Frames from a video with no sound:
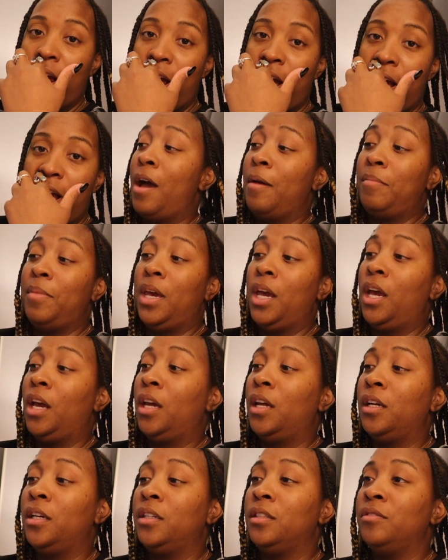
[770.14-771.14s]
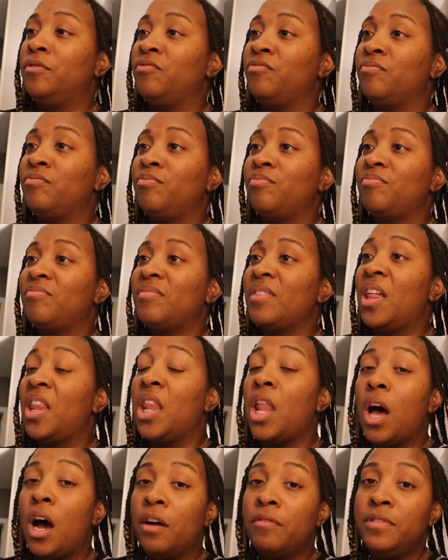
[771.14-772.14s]
I mean,
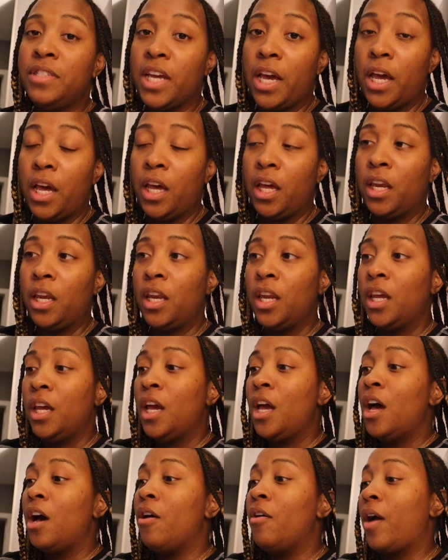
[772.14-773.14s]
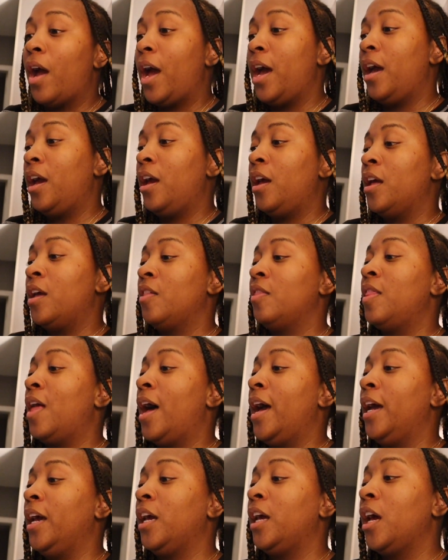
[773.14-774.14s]
loved it. Okay?
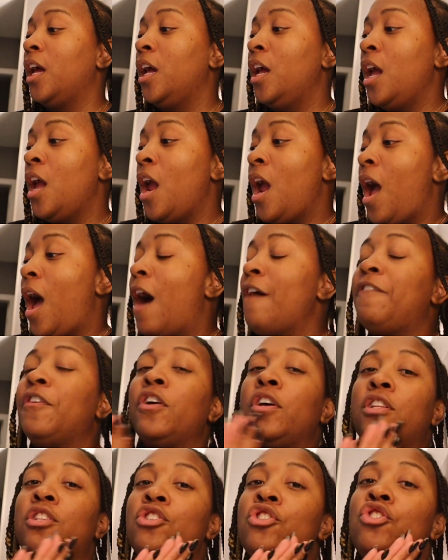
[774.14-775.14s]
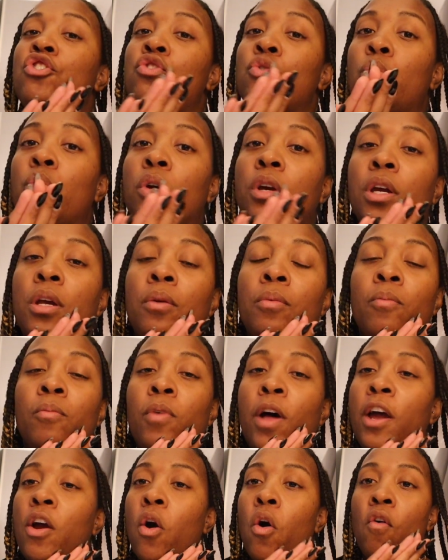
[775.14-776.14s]
Like, I felt like the story,
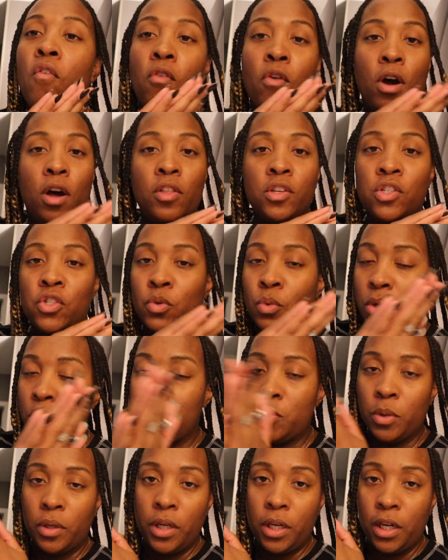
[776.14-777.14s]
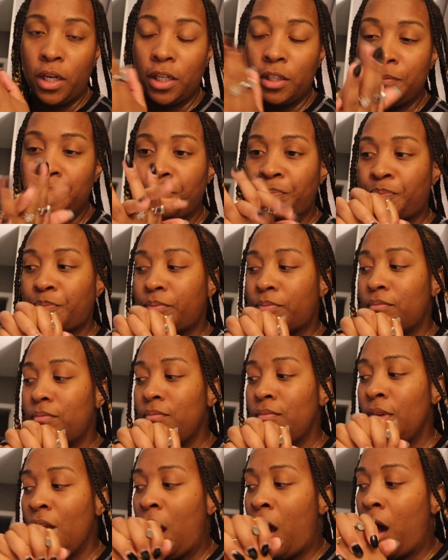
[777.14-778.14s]
like, overall the story is really good.
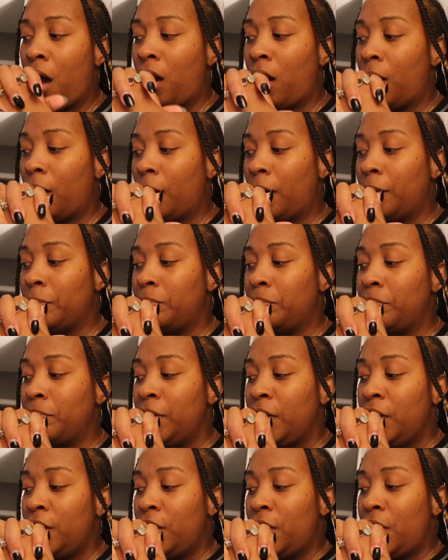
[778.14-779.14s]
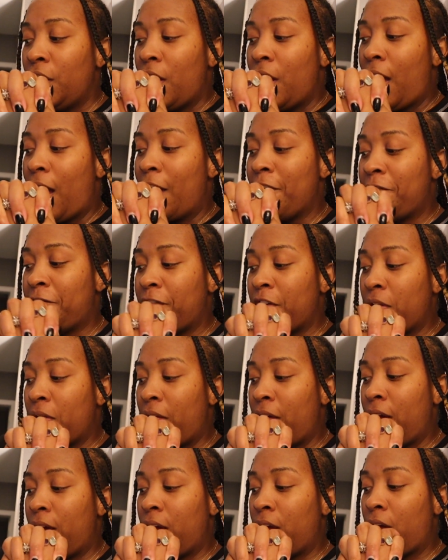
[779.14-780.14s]
I feel
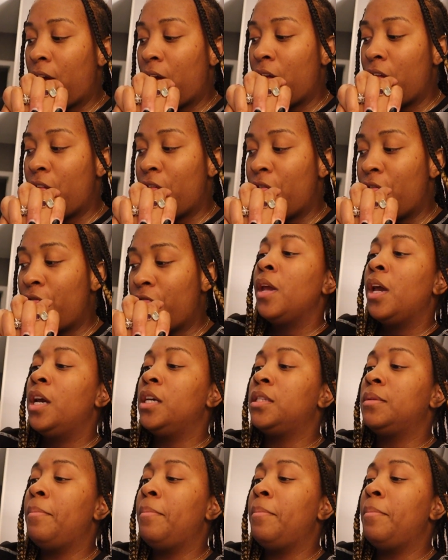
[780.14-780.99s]
like it's